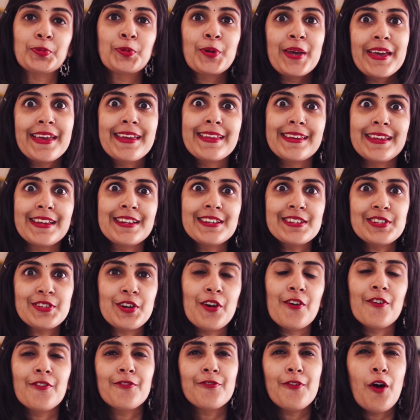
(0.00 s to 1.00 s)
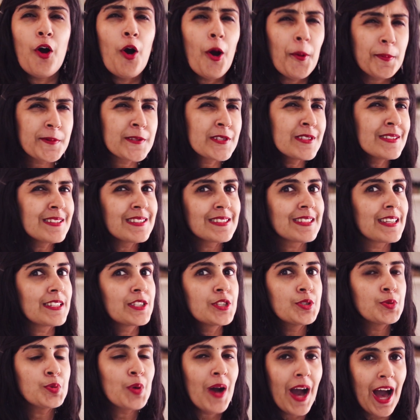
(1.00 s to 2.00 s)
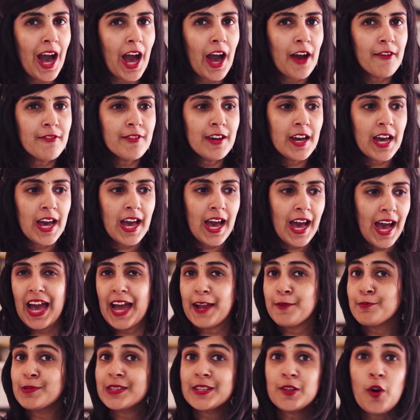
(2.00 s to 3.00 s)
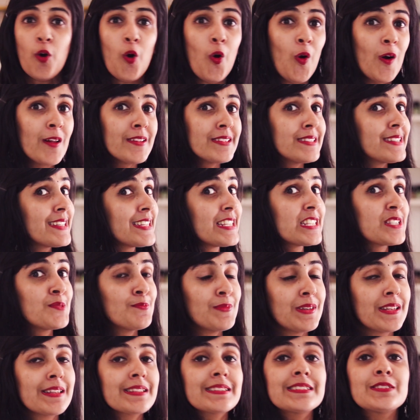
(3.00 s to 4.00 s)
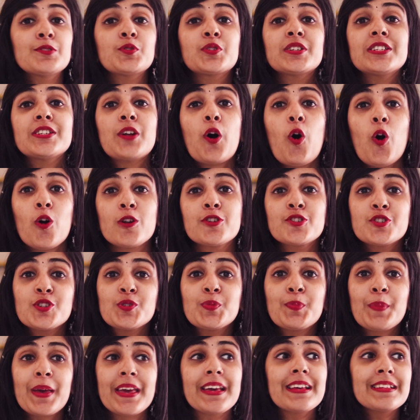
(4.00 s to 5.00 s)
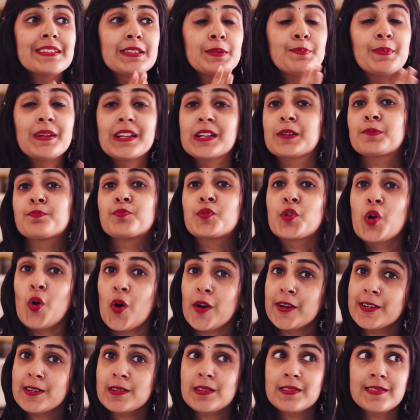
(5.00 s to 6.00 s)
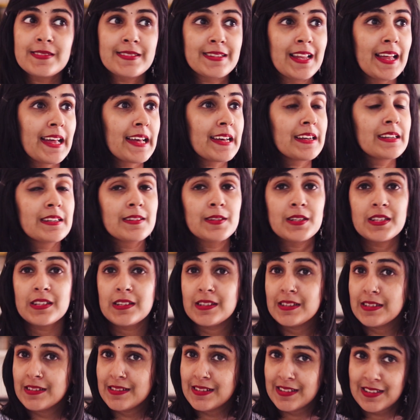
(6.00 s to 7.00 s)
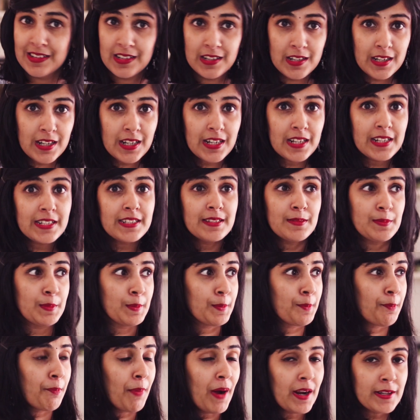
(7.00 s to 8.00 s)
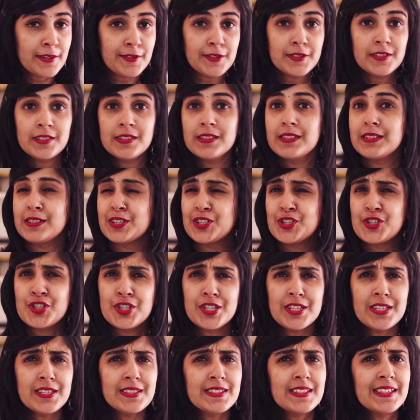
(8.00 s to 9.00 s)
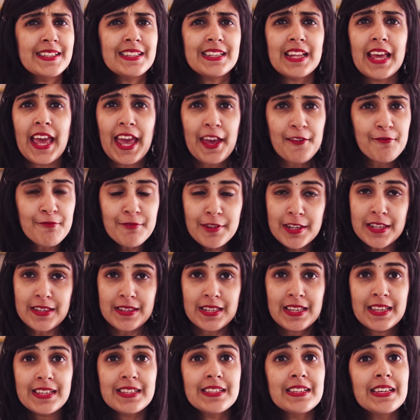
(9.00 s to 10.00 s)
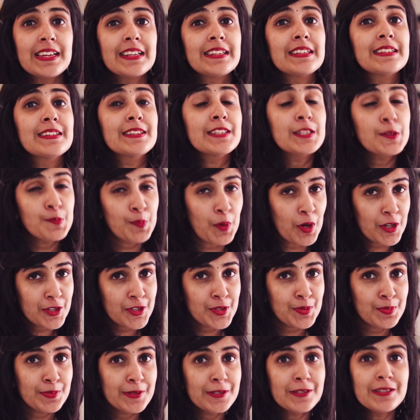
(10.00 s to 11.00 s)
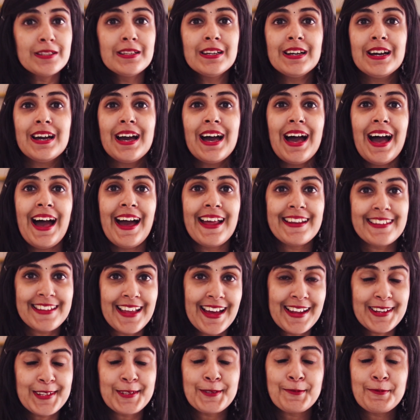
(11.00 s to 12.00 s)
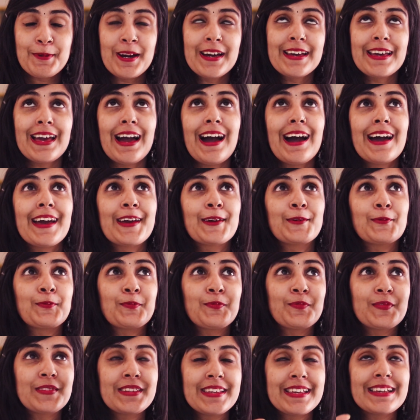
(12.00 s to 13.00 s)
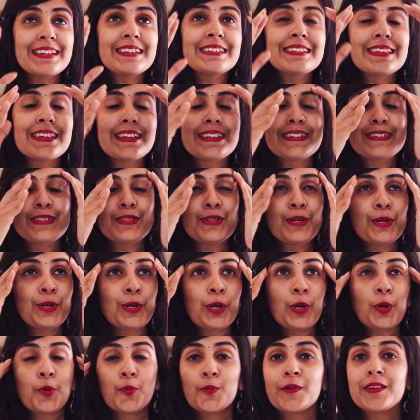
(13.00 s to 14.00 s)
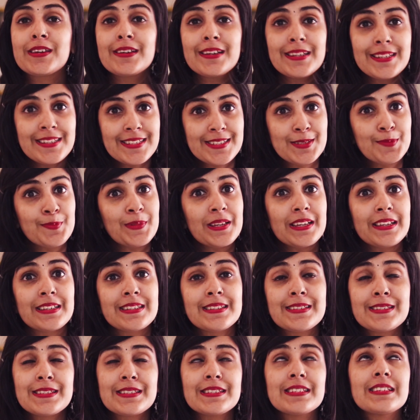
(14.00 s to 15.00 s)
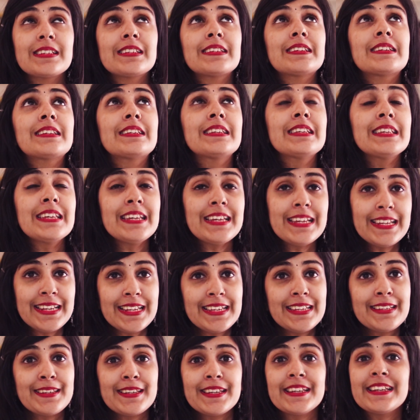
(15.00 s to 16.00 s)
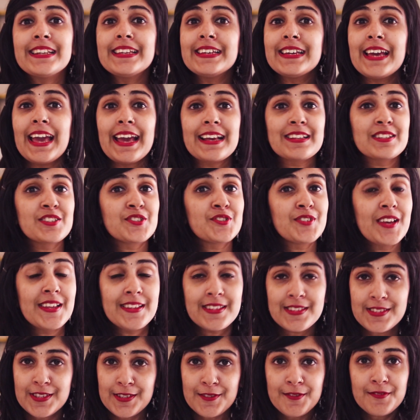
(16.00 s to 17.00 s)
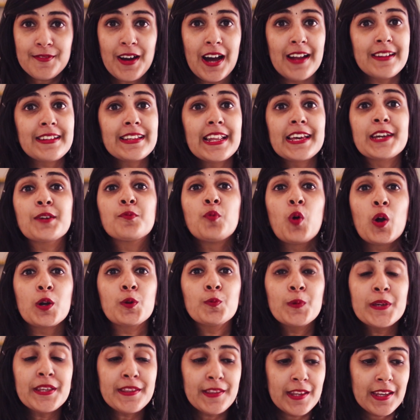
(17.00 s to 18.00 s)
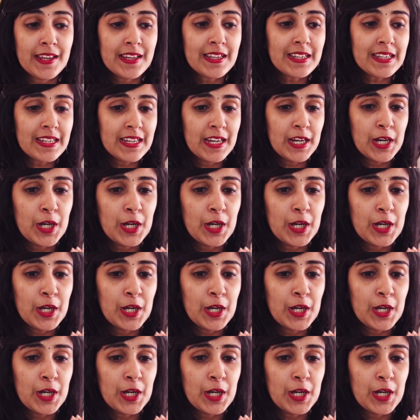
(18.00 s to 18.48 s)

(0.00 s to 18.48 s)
variant of options that you have, and with all these milks you can also make the milk products like curd, butter, cheese, and everything. It is possible, and that is why I think that veganism is really extensive, unlike what we think.